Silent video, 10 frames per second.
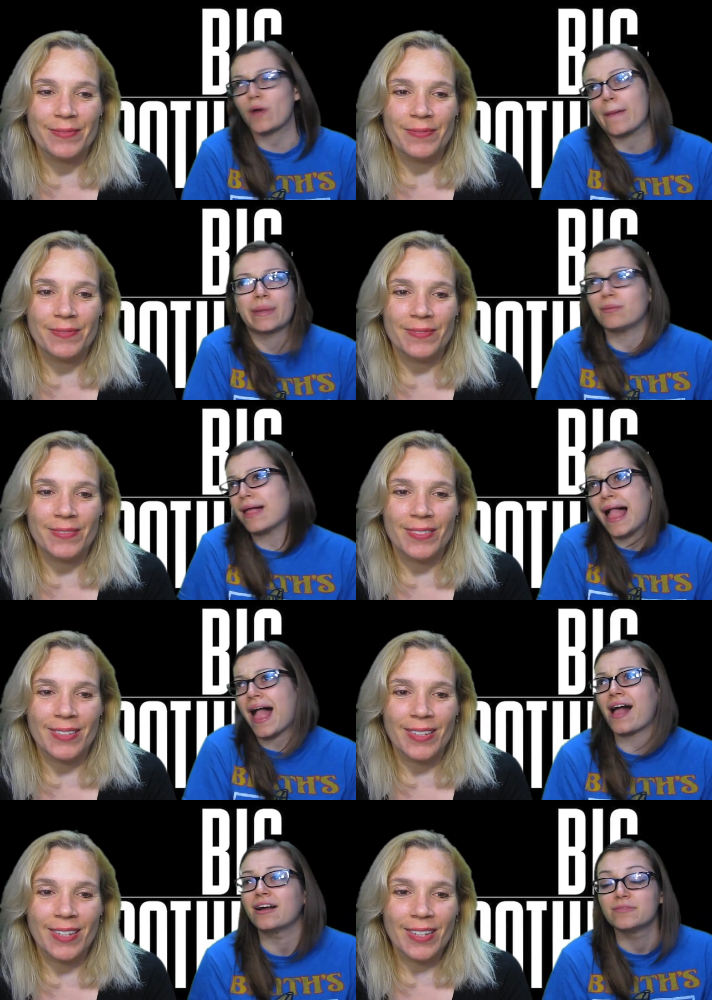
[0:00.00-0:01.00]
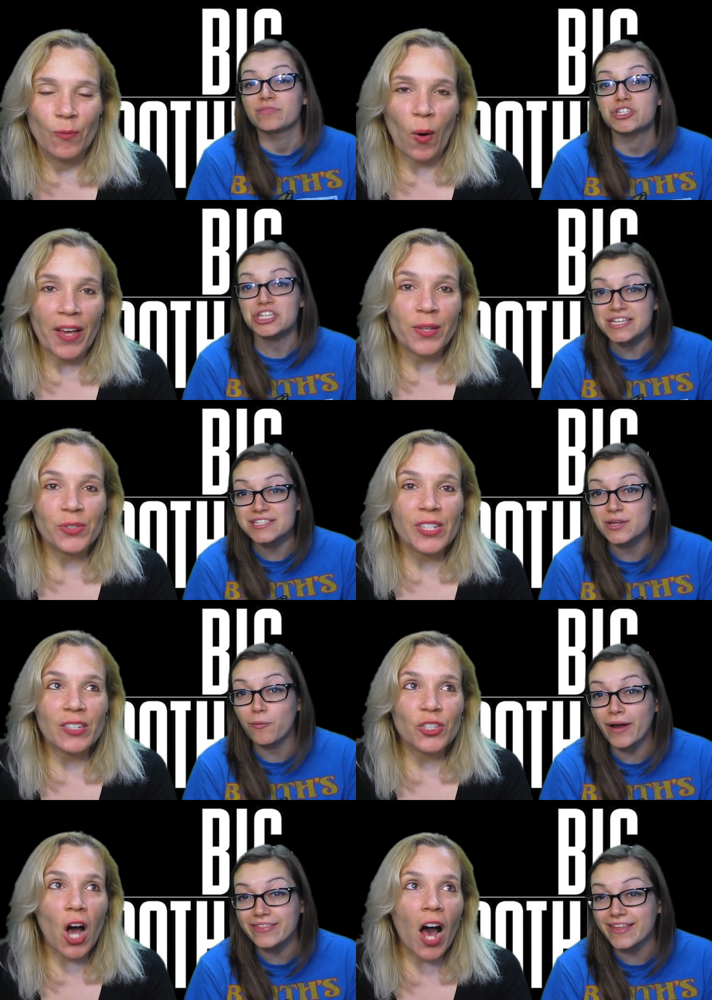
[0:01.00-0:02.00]
Speaker 1: drop it. Ah! Why She's are you
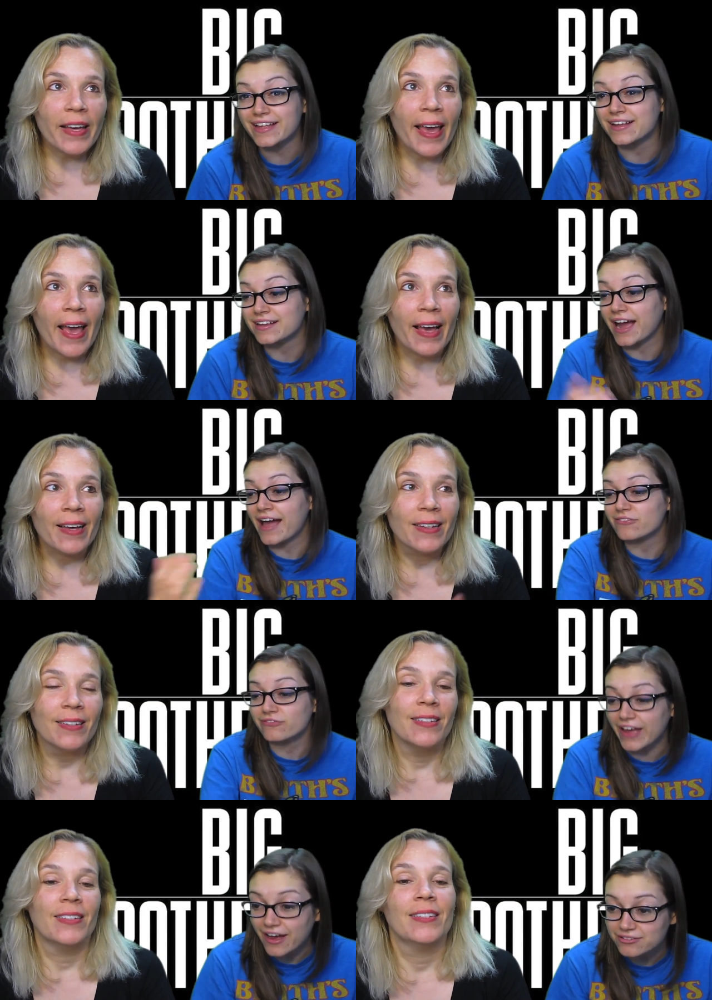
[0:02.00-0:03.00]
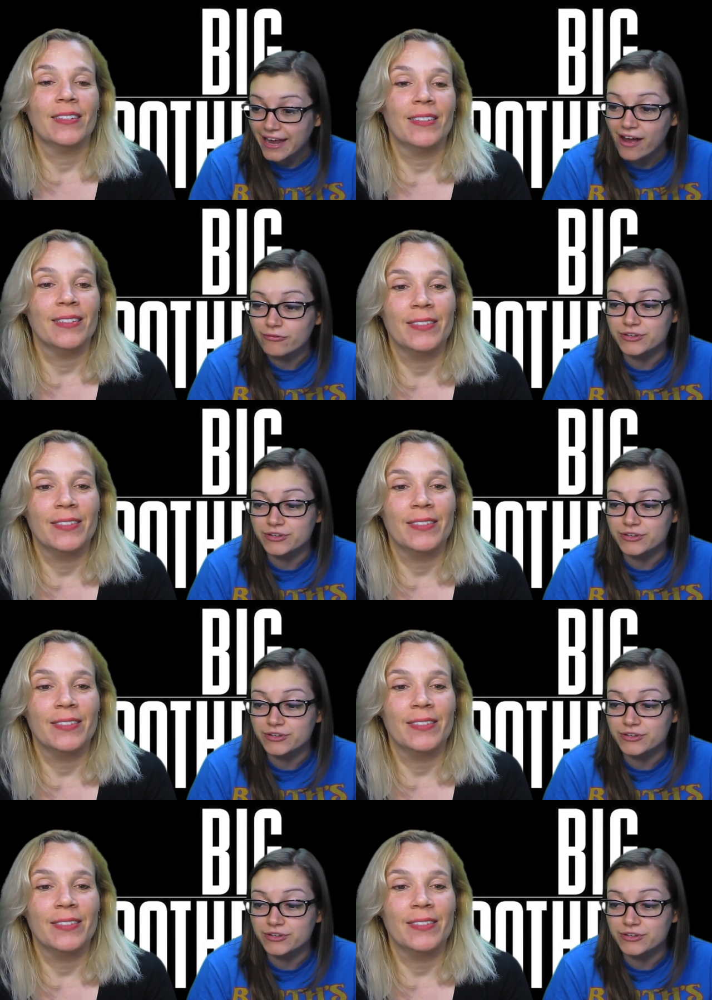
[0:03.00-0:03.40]
still talking? got found out